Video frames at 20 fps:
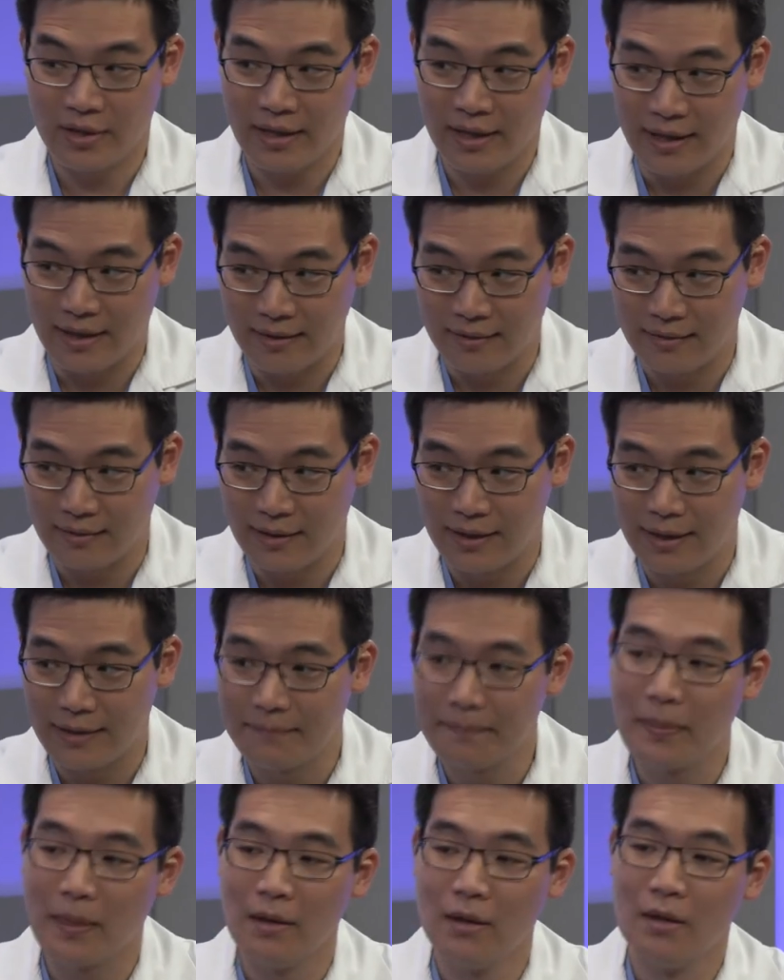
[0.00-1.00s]
cath
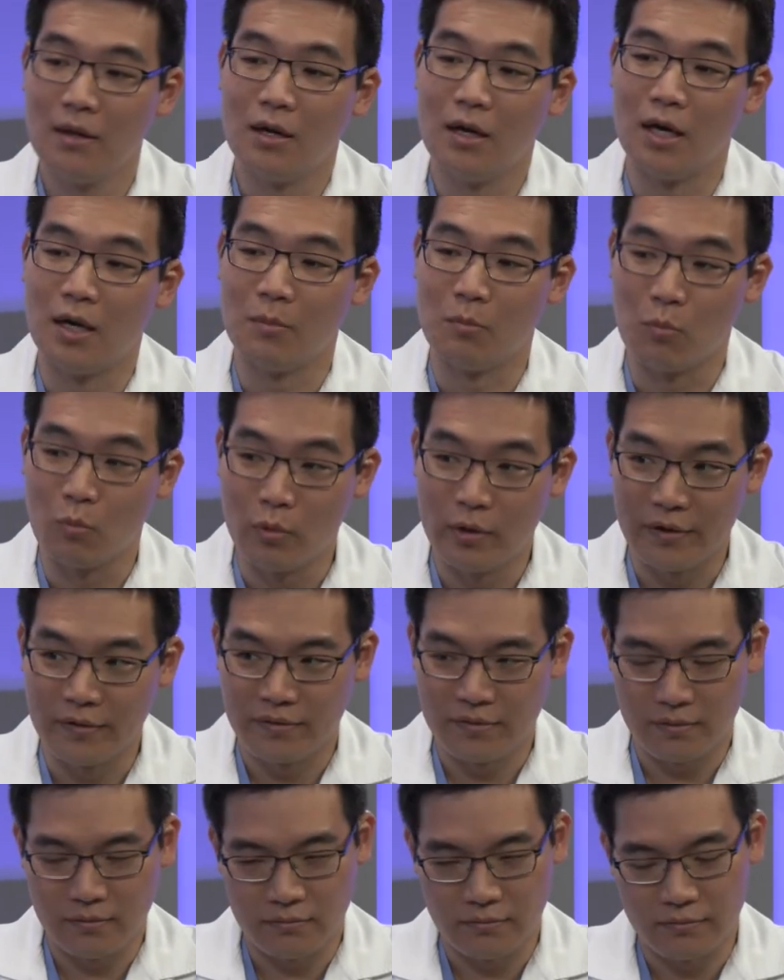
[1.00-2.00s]
lab okay. um,
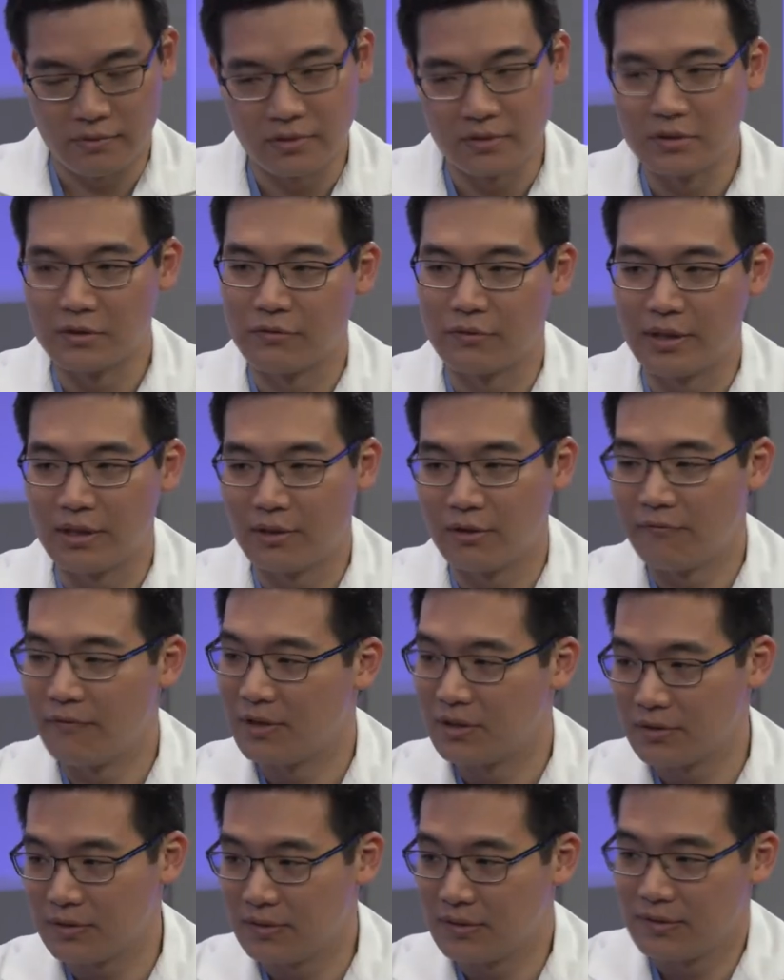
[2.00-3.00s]
with a really great
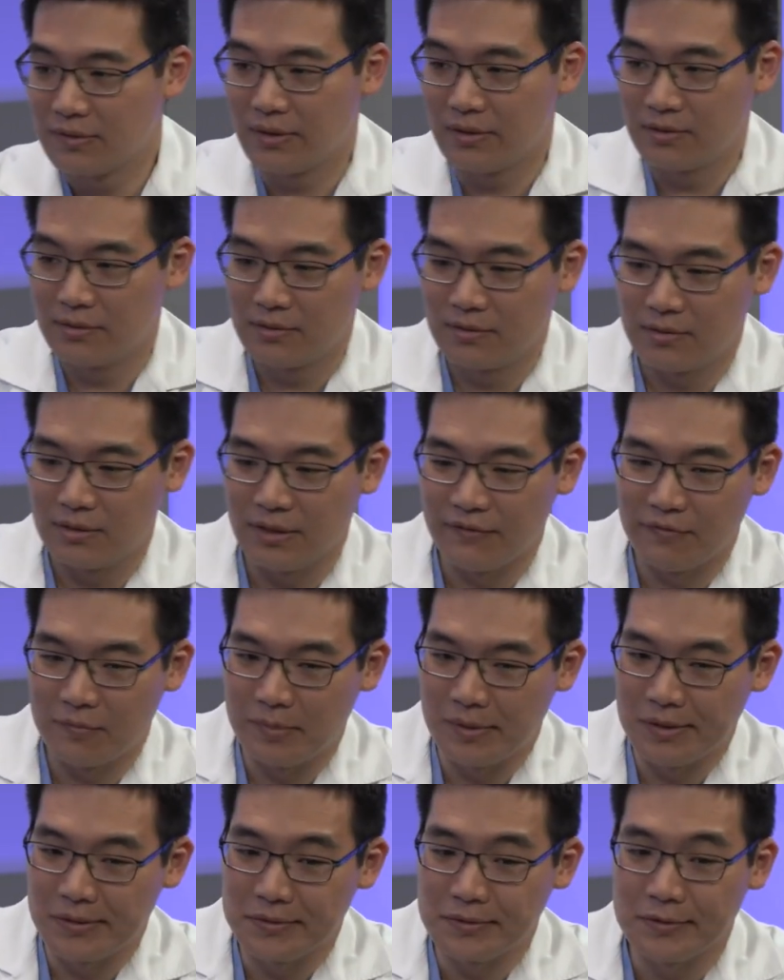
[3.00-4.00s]
interventionalist like David
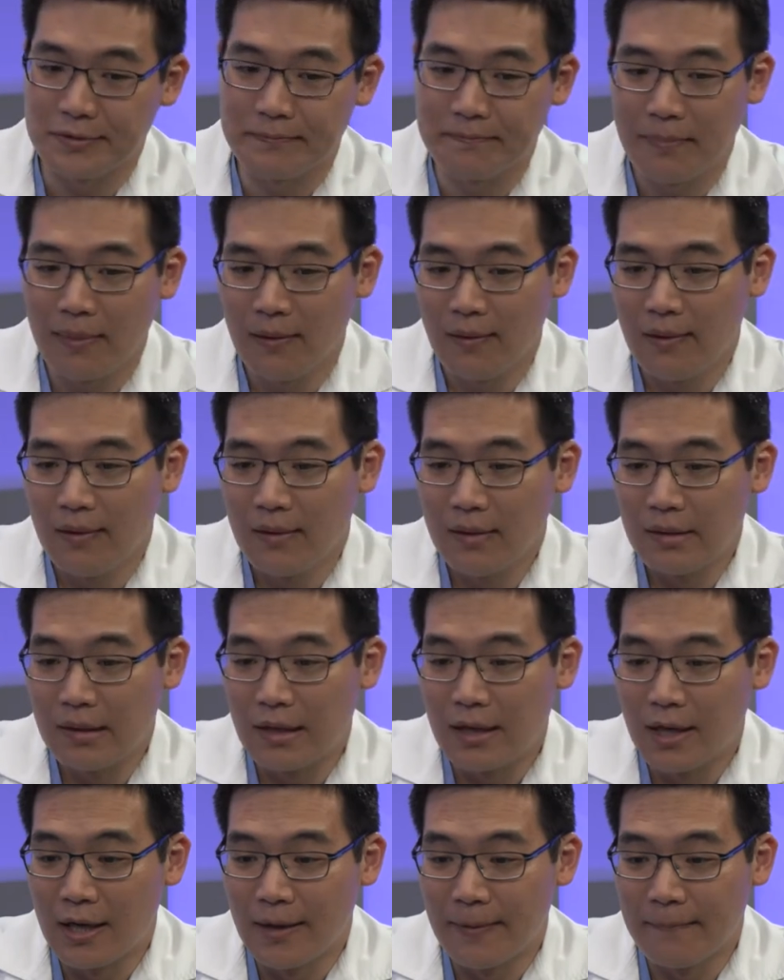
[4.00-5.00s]
Balzer.
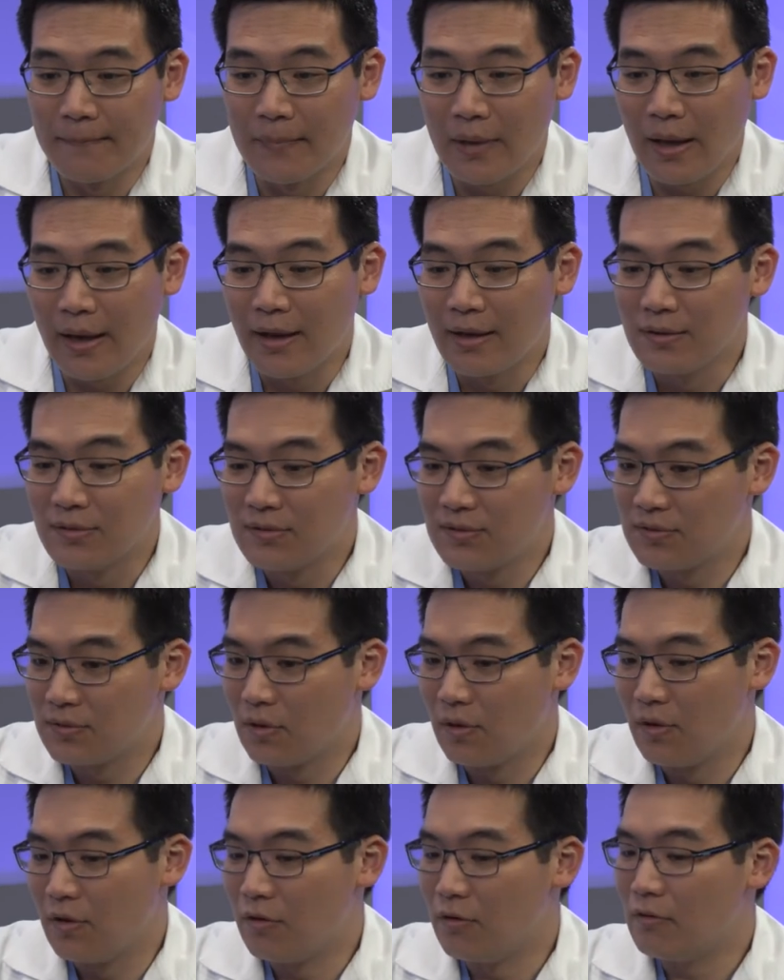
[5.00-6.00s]
Um, and
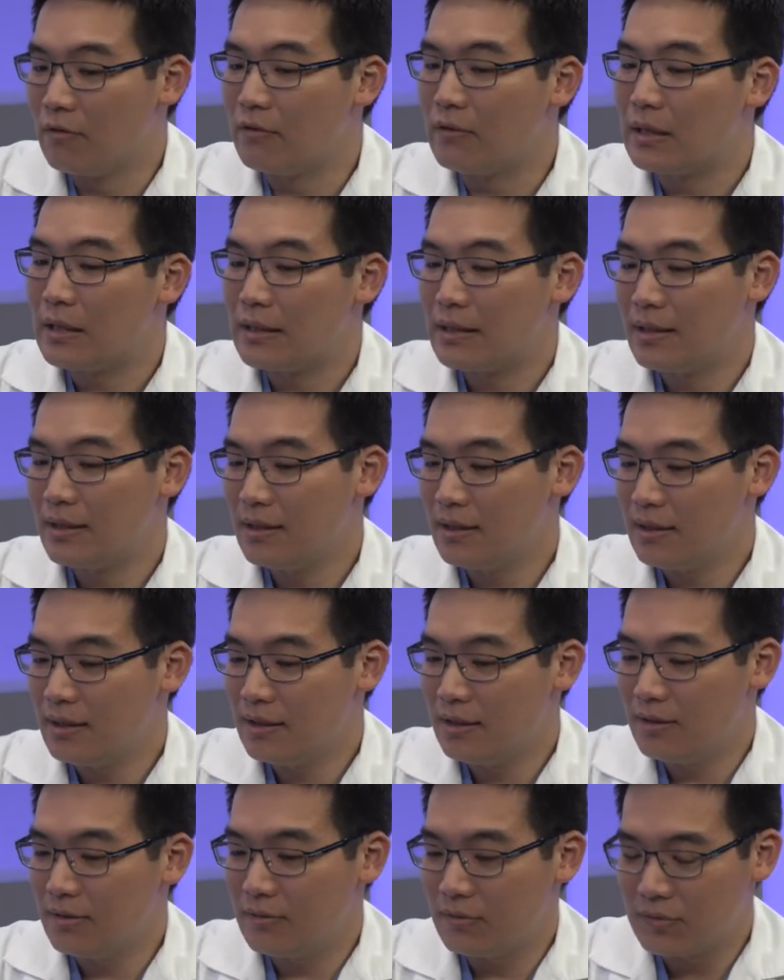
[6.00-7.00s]
so
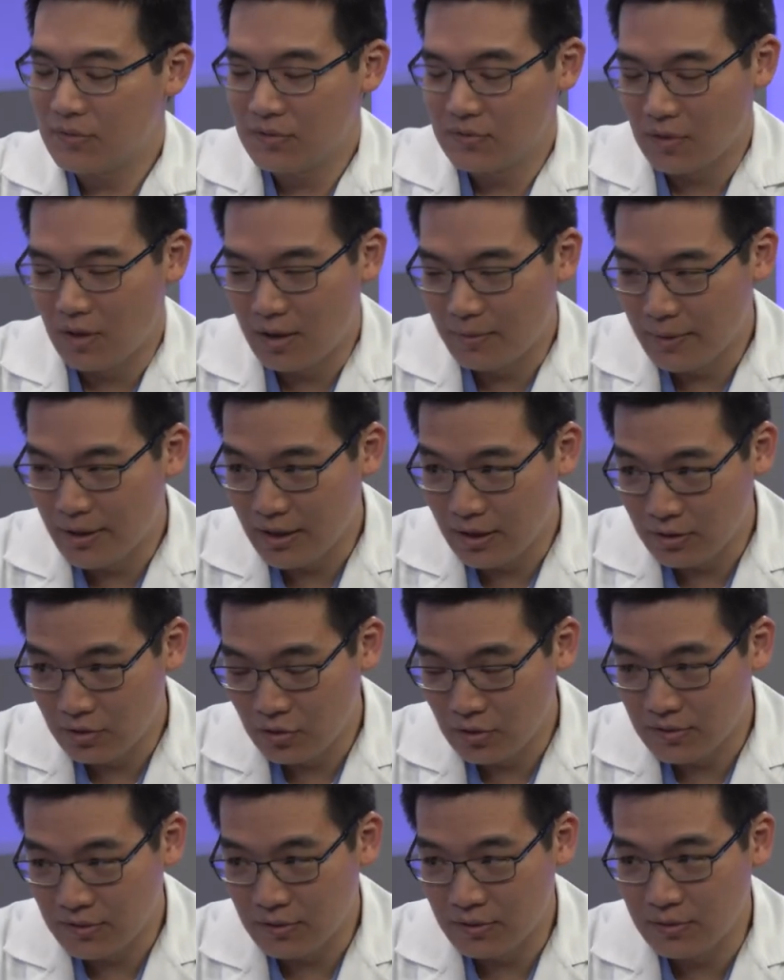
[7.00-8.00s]
he saw my
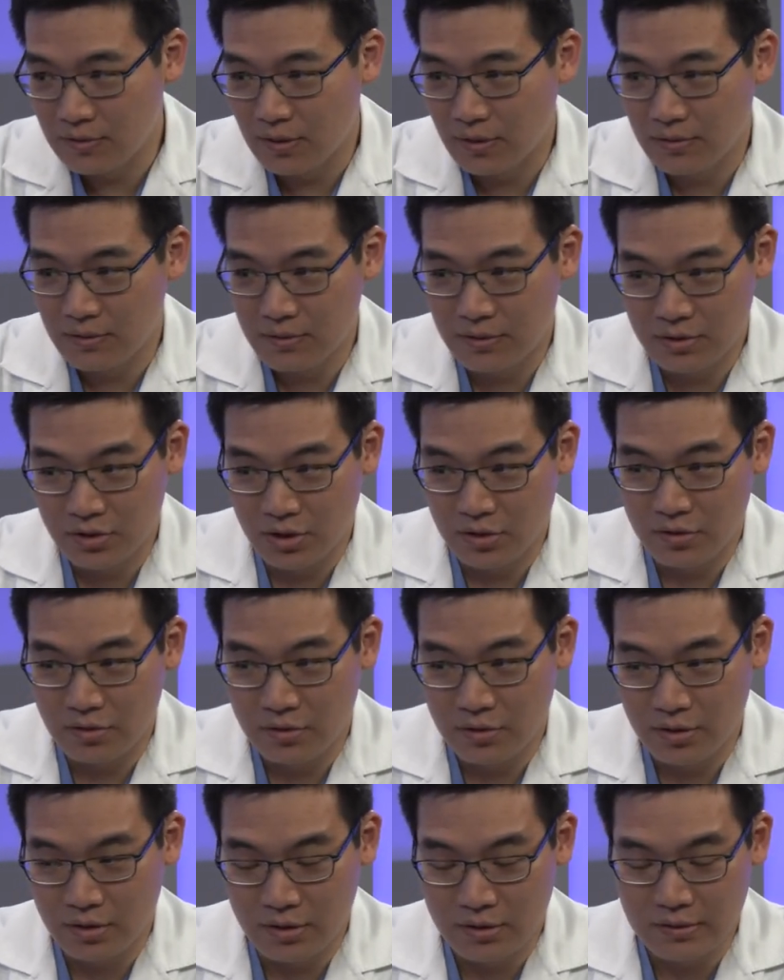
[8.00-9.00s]
interest in adult congenital
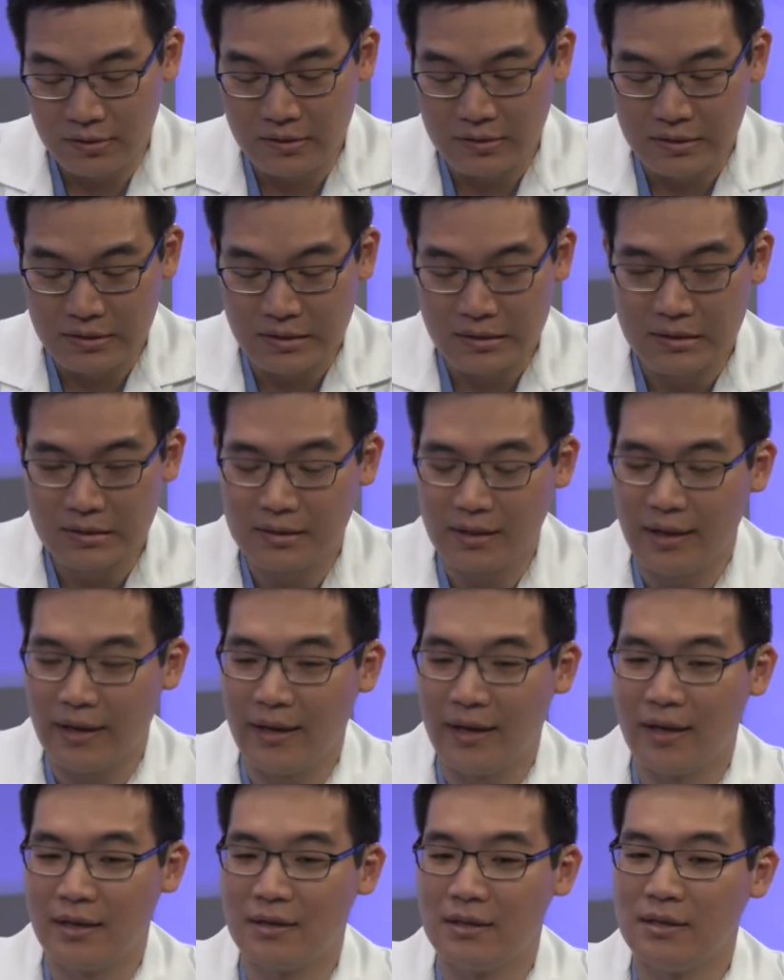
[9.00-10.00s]
heart disease,
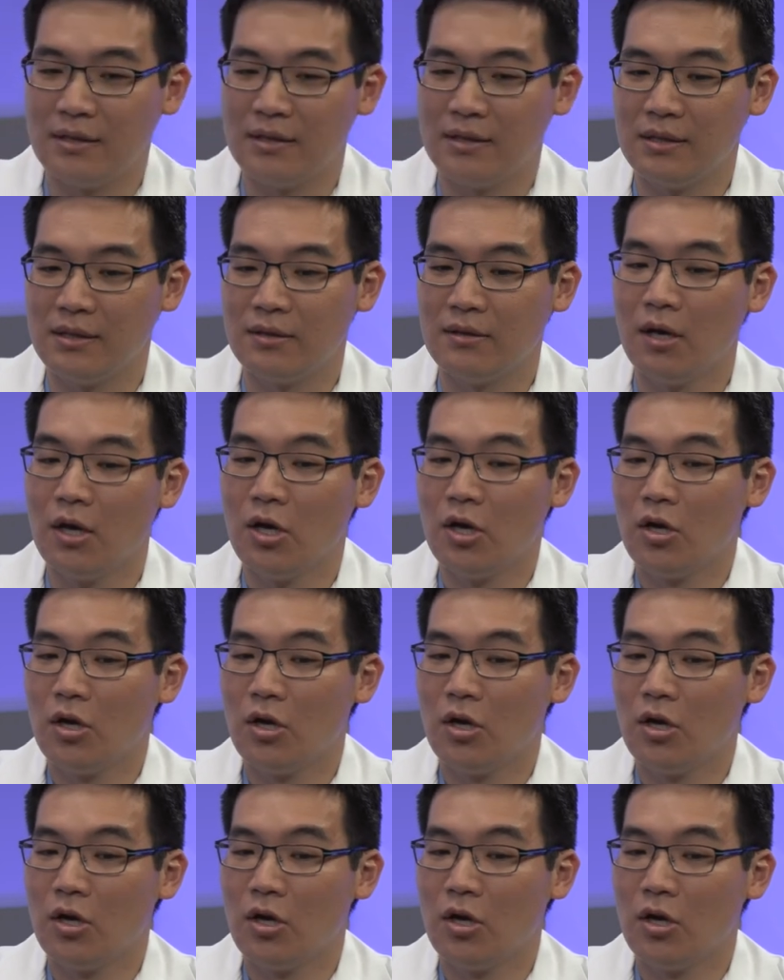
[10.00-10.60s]
and he